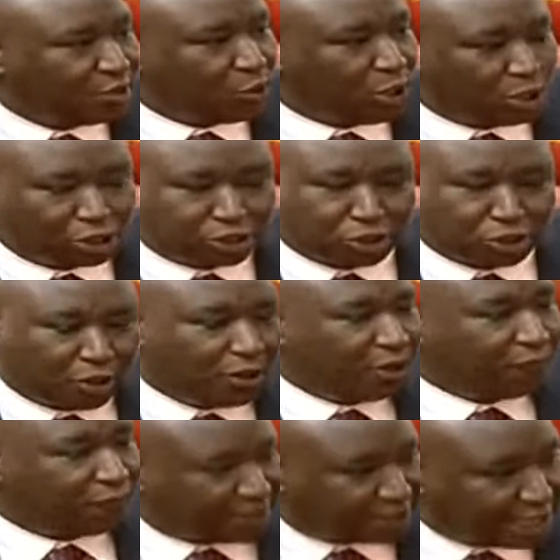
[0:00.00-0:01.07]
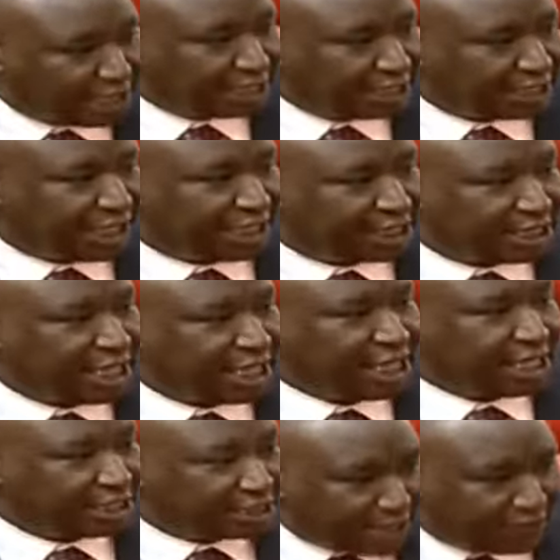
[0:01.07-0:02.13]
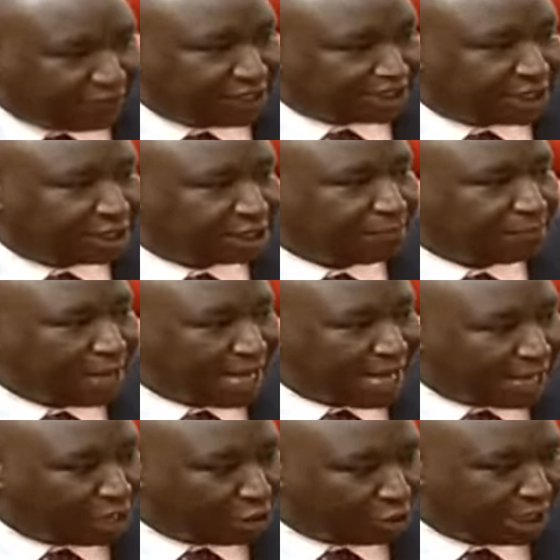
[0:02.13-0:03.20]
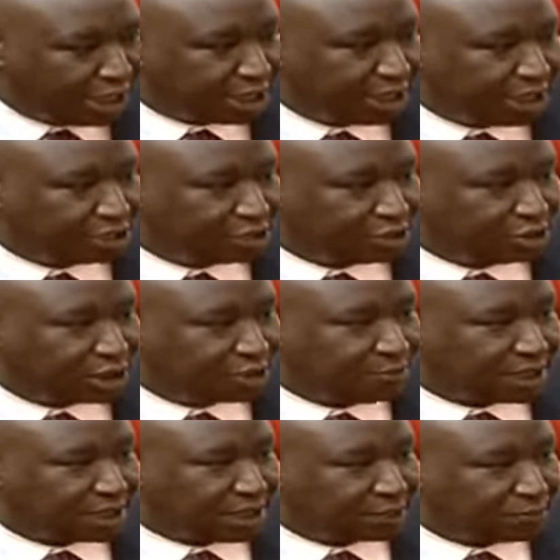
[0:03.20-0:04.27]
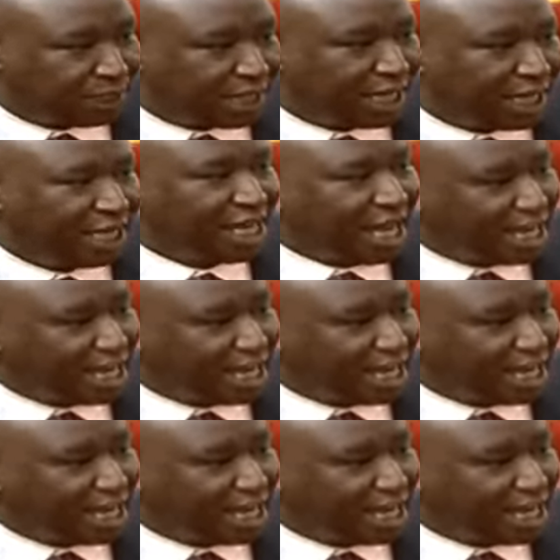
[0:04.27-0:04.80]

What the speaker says: we also facilitate services by allocating resources, Mr. Speaker. I